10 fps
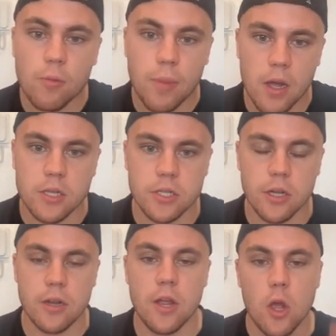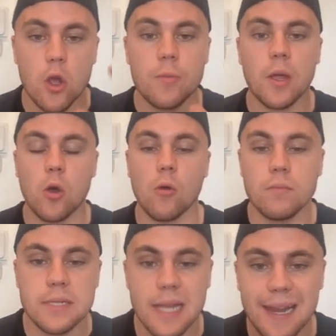person who
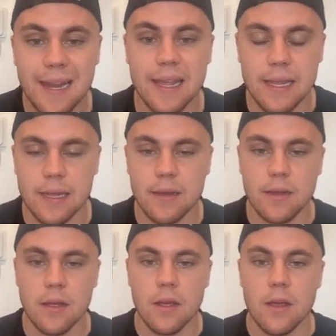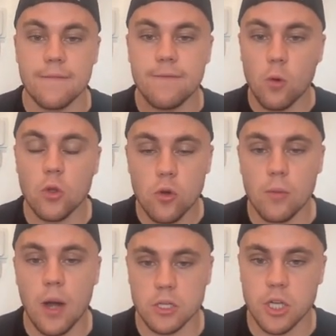becomes a lead for your
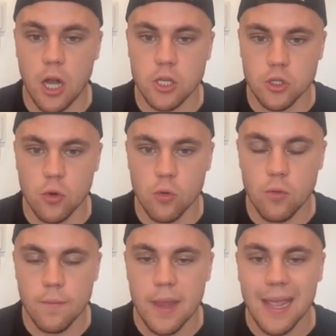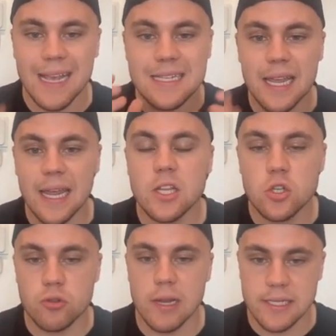martial arts school is
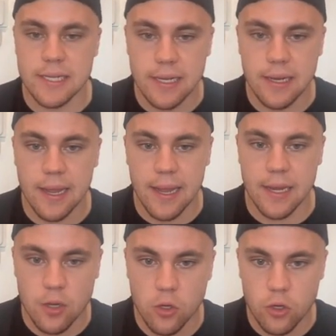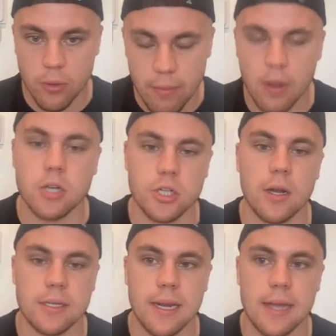interested in doing martial
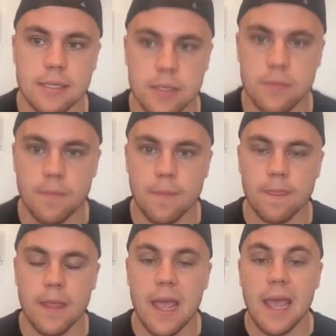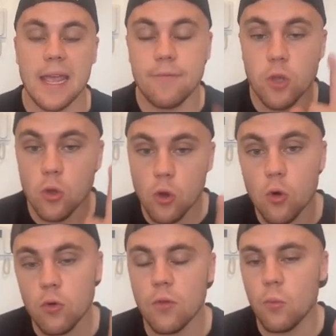arts classes. If you
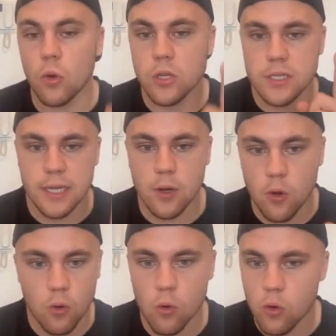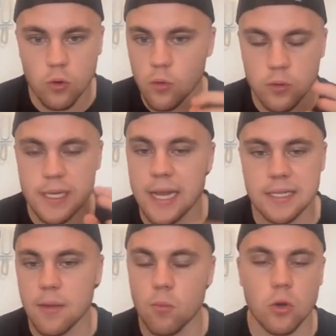call them once and or
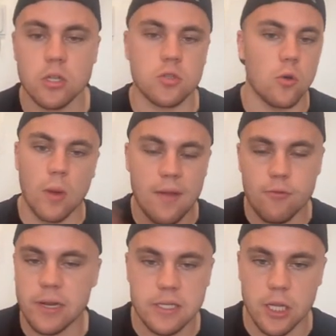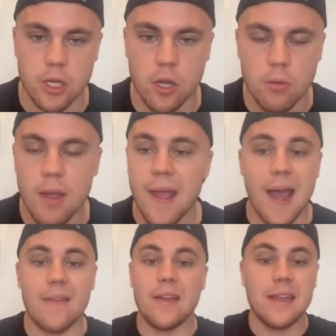text them once or whatever it is that you do
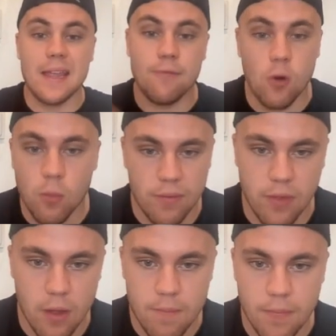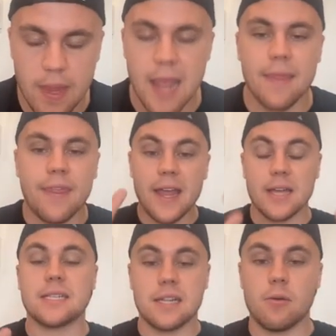and then give up with them, they
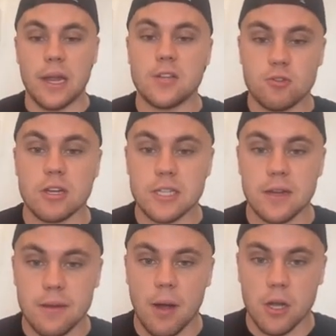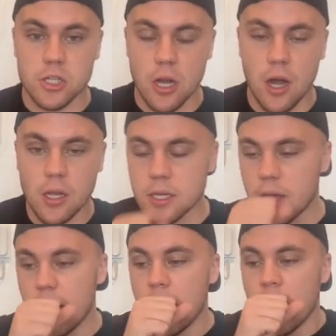are still interested in martial arts.
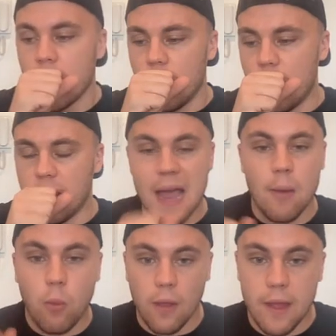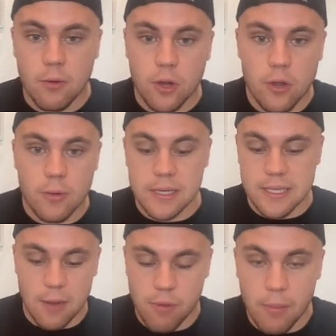And what they'll do is
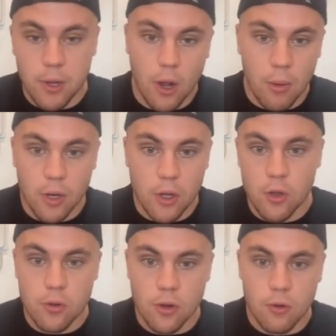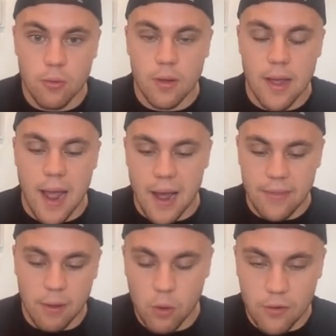they'll probably go on Google and
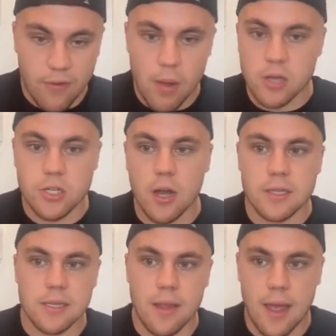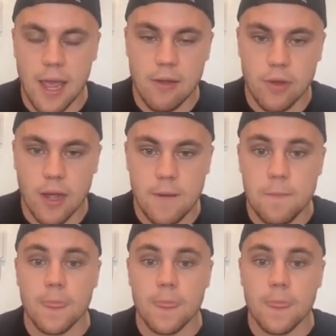they'll look for martial arts in their area.